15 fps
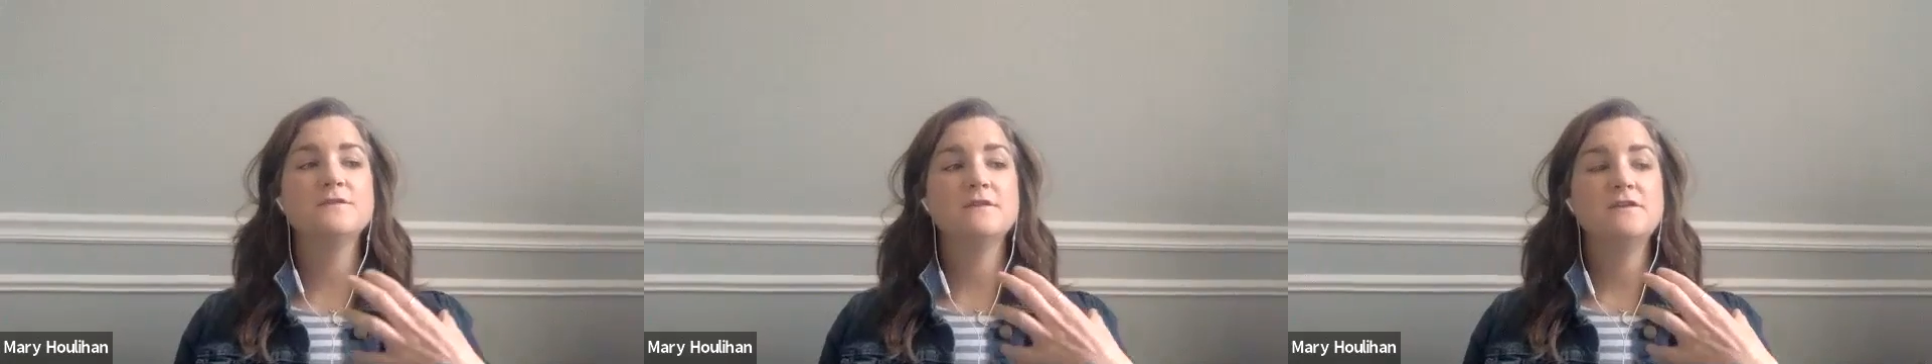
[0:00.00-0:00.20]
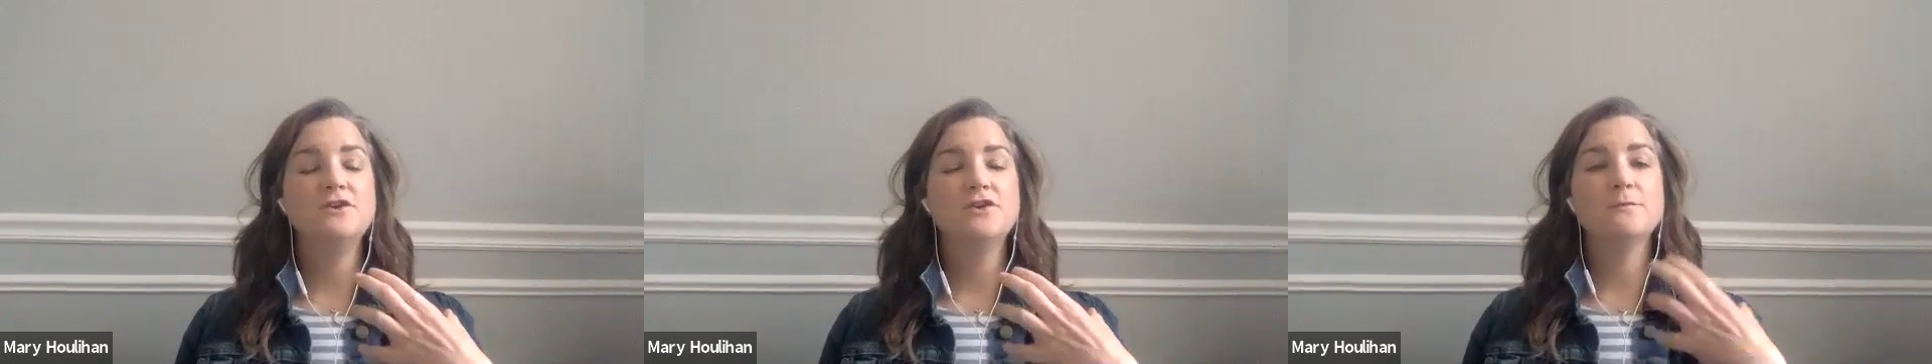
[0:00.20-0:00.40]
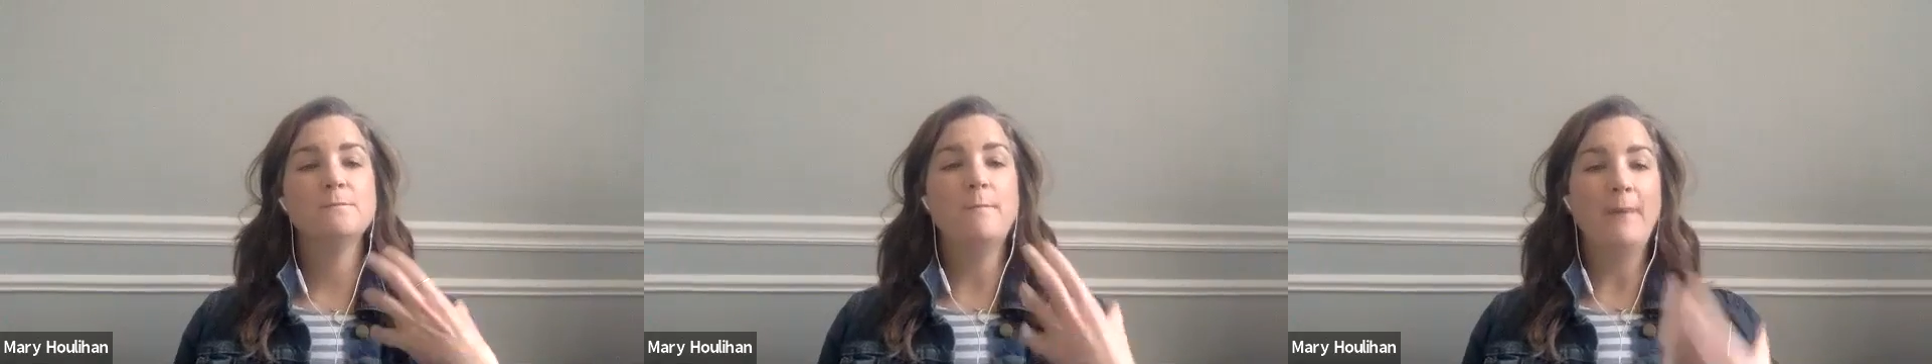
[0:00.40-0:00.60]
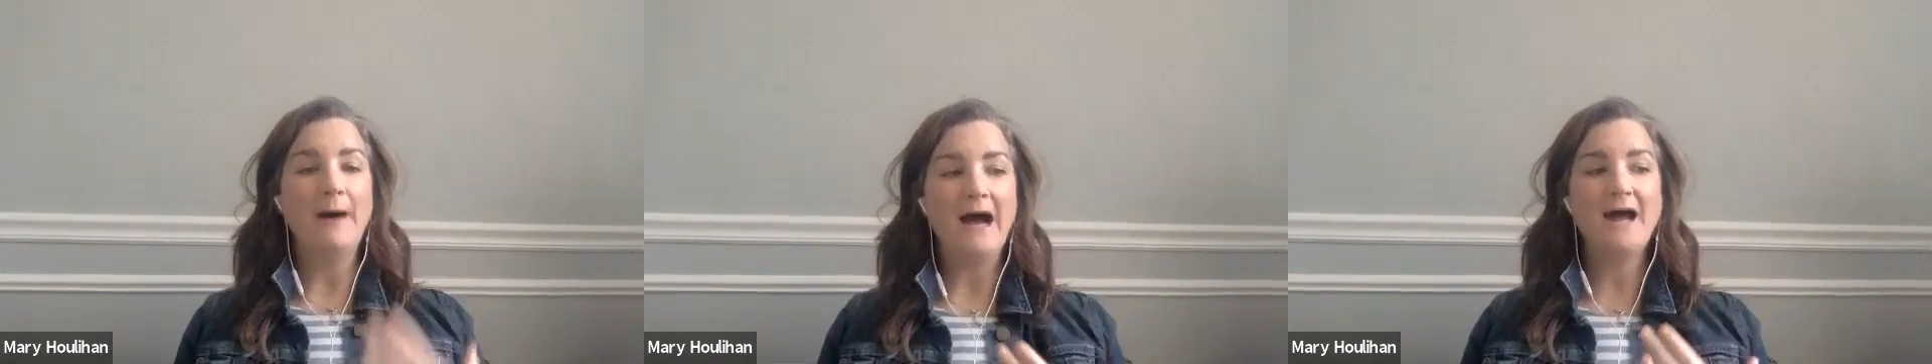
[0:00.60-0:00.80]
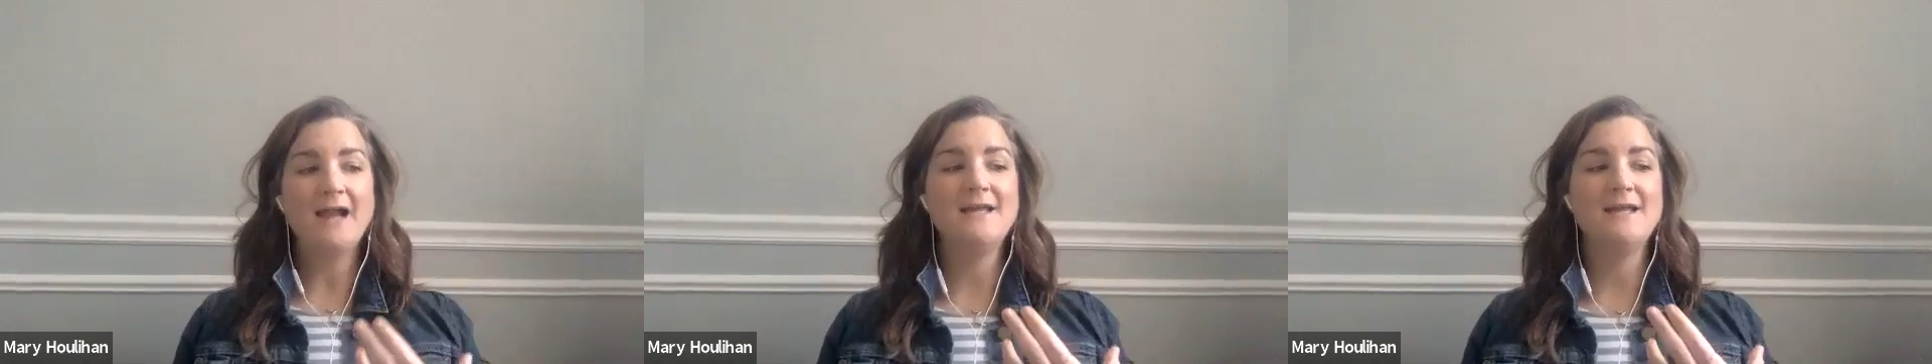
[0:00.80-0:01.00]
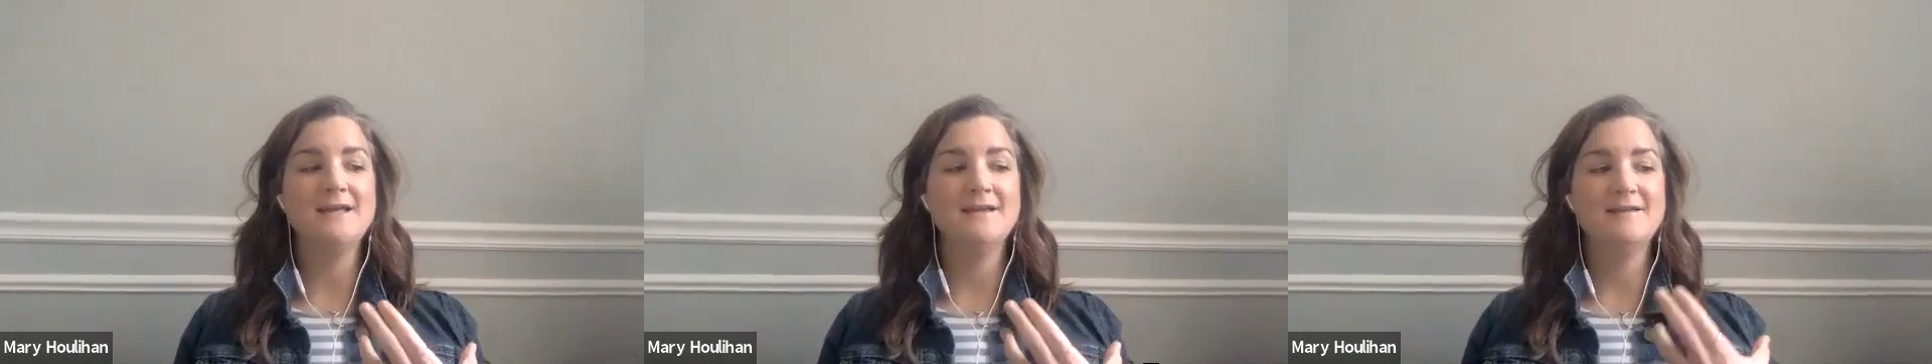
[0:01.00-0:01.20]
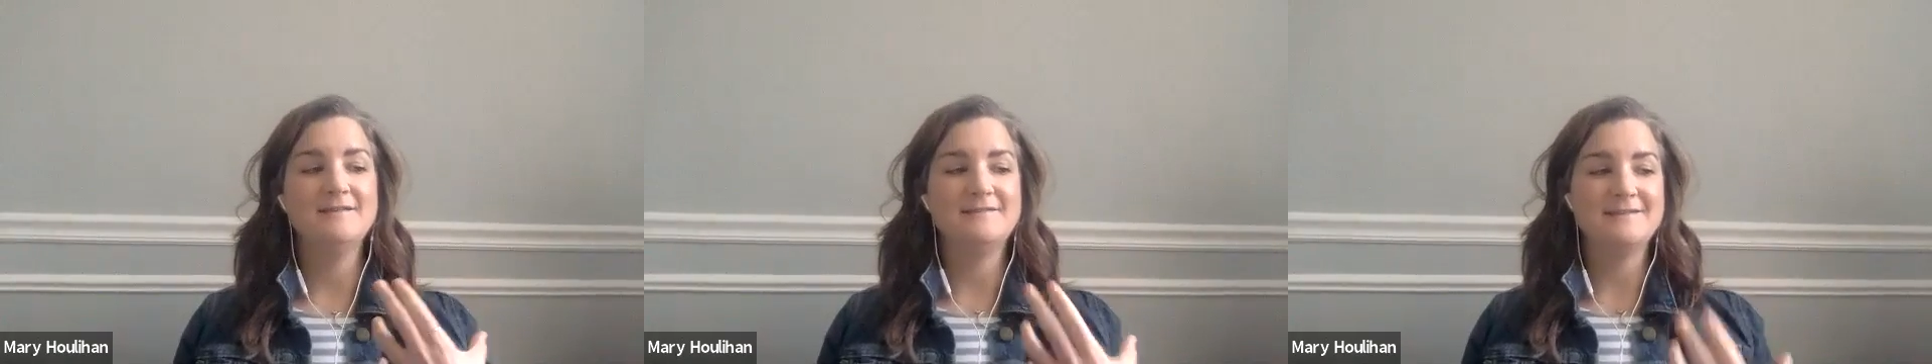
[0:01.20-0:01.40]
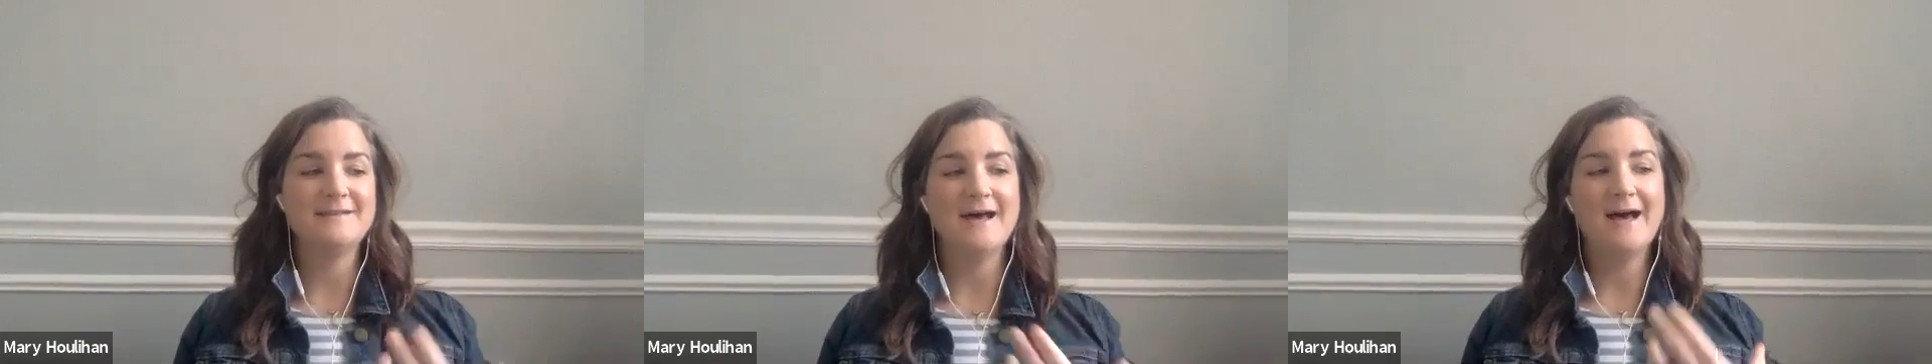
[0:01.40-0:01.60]
your body
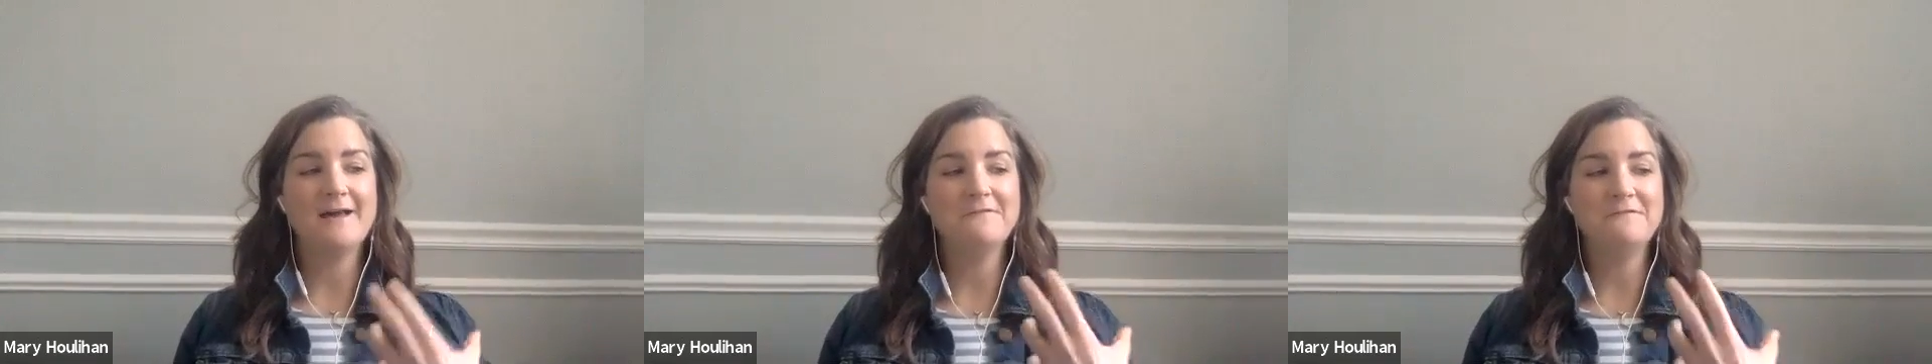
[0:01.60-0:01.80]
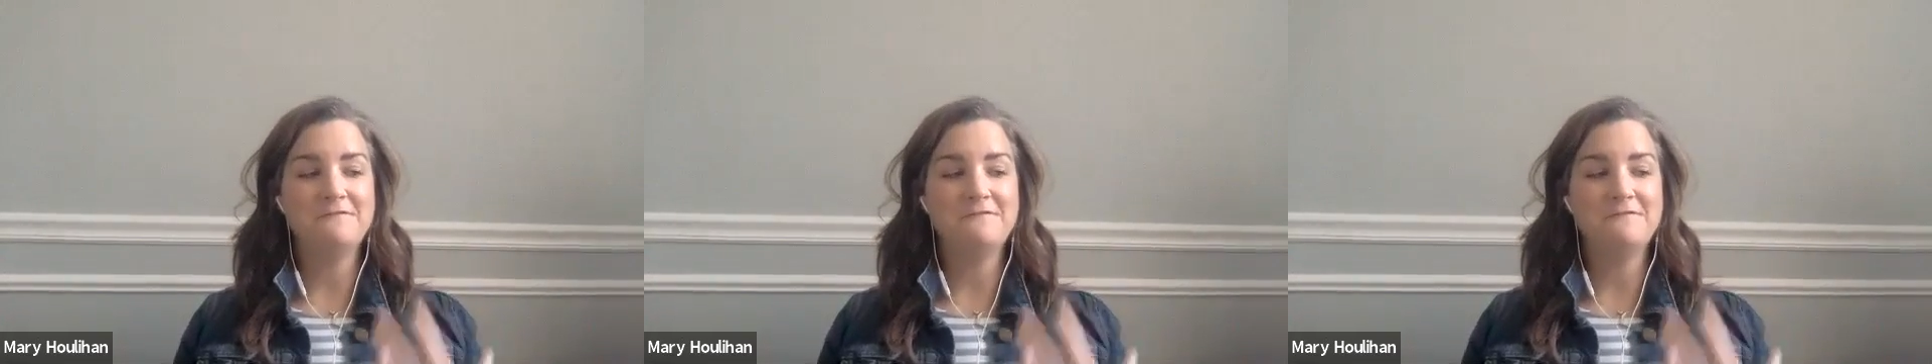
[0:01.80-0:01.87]
is not